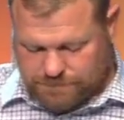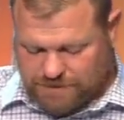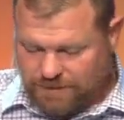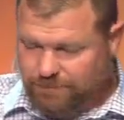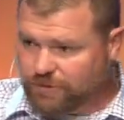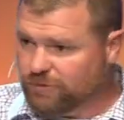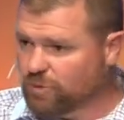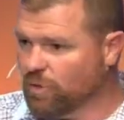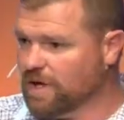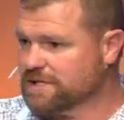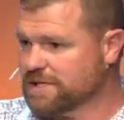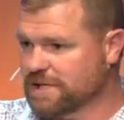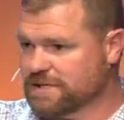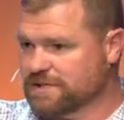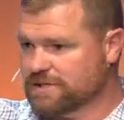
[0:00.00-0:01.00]
How many of you
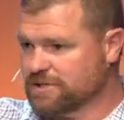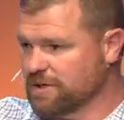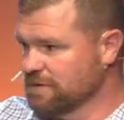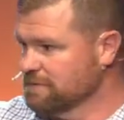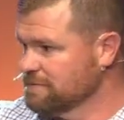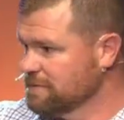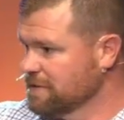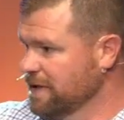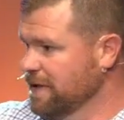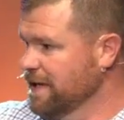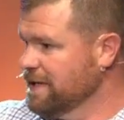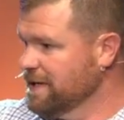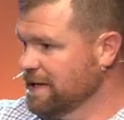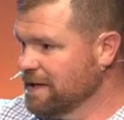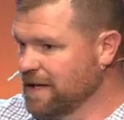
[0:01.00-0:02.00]
watched that show? It
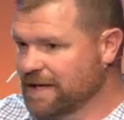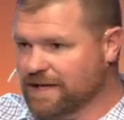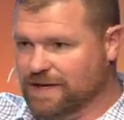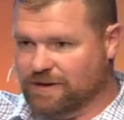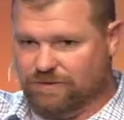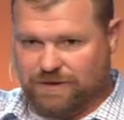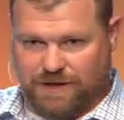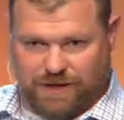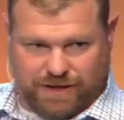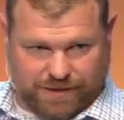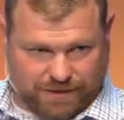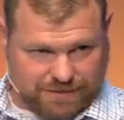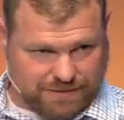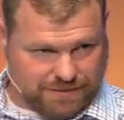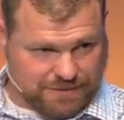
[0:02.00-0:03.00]
ended like in 09.